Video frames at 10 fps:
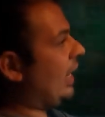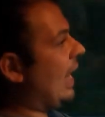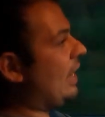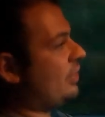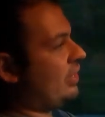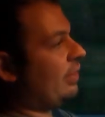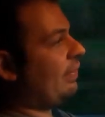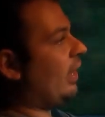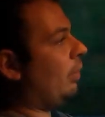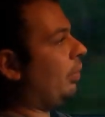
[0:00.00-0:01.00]
It has the
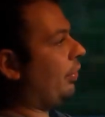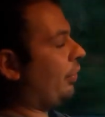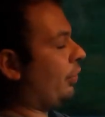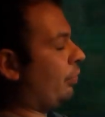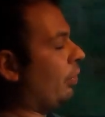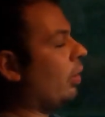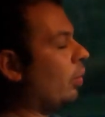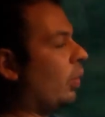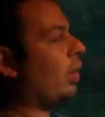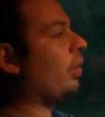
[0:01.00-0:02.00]
available third row
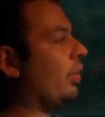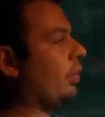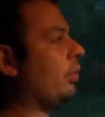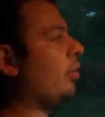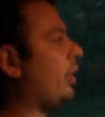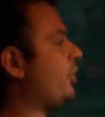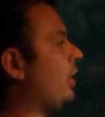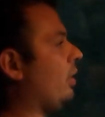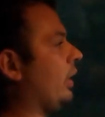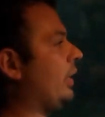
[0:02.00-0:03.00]
where the Grand
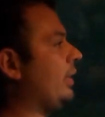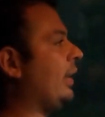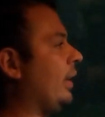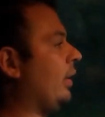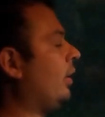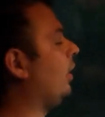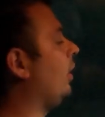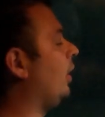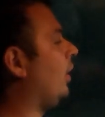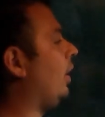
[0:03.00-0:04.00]
Cherokee didn't.
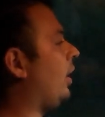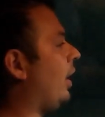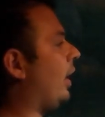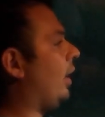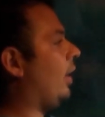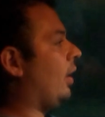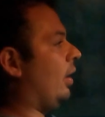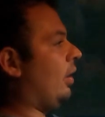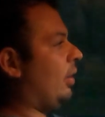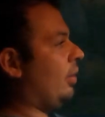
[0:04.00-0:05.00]
And
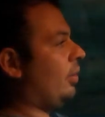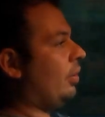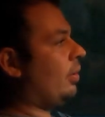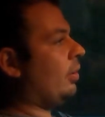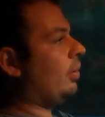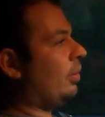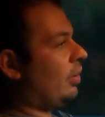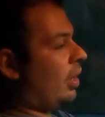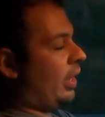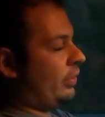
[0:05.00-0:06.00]

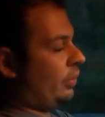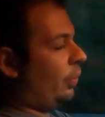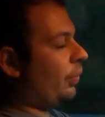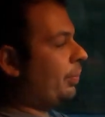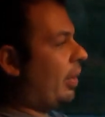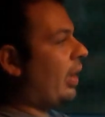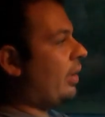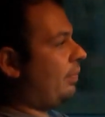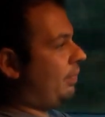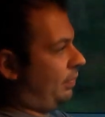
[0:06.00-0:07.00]
I told
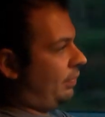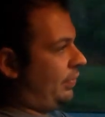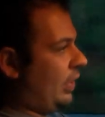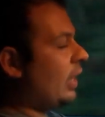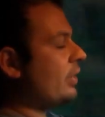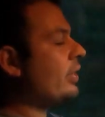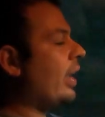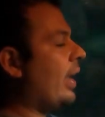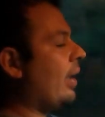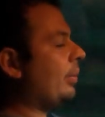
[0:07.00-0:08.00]
my
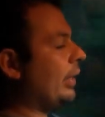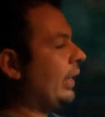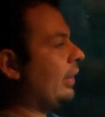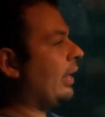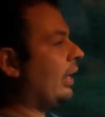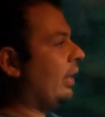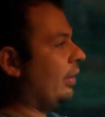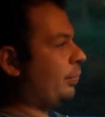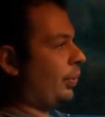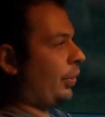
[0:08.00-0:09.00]
fiance Emily that
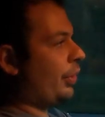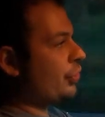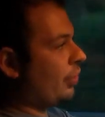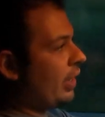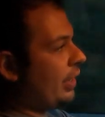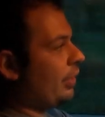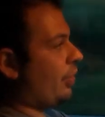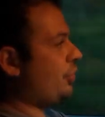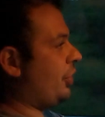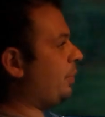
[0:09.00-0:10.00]
if we're going to trade in
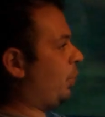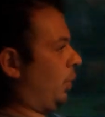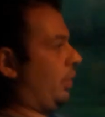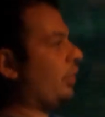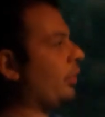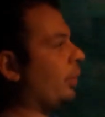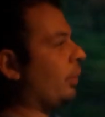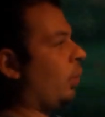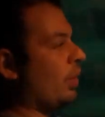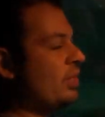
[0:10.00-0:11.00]
her Jeep, we're going to do
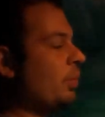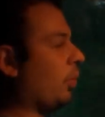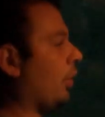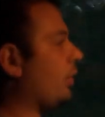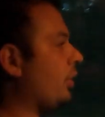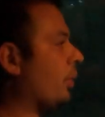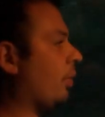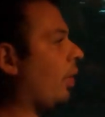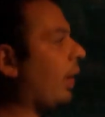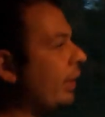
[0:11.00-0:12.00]
it once and we're going to do
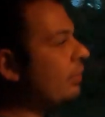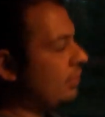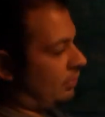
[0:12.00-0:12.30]
it right.